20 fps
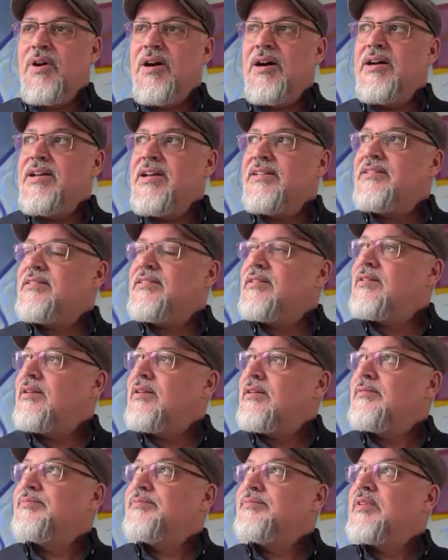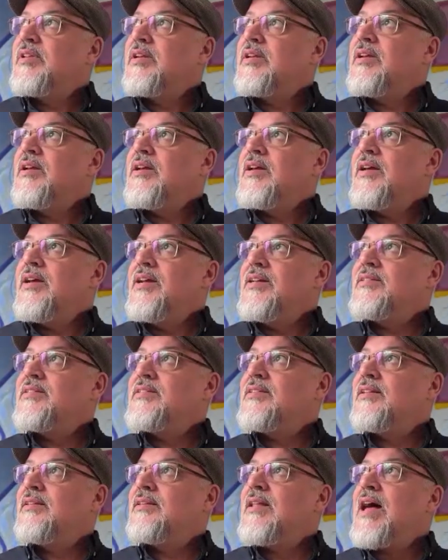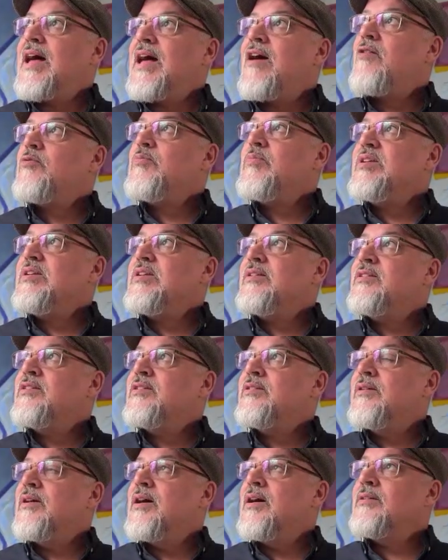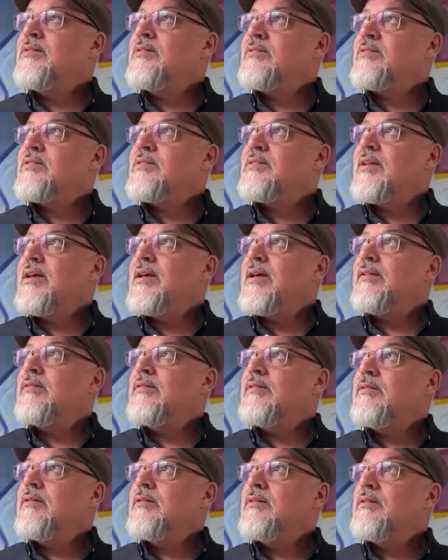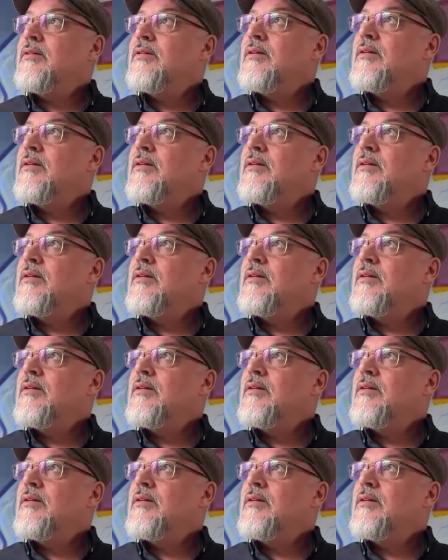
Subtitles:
Well, it's allowed me to understand,